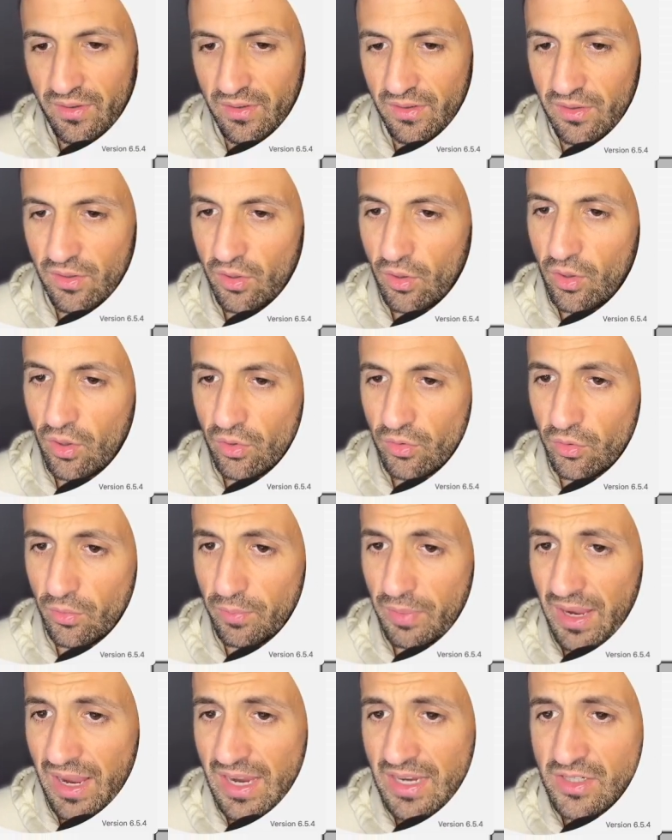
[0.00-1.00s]
is you go to
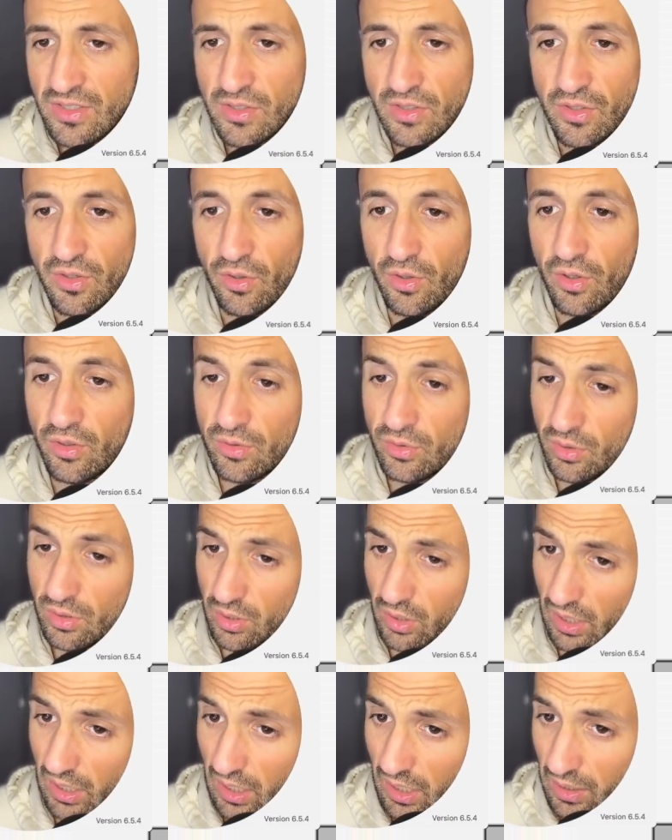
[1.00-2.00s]
page, you go to
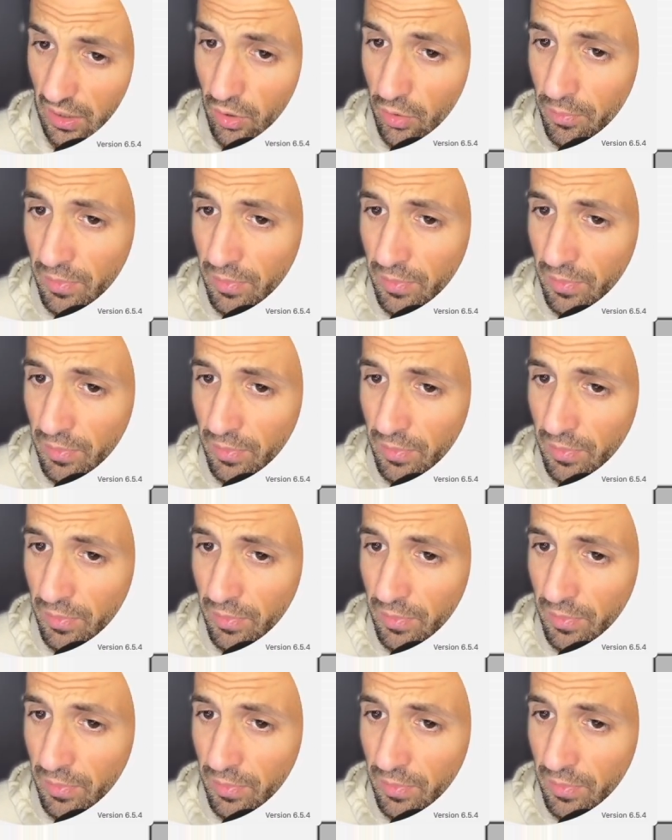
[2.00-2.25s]
create a new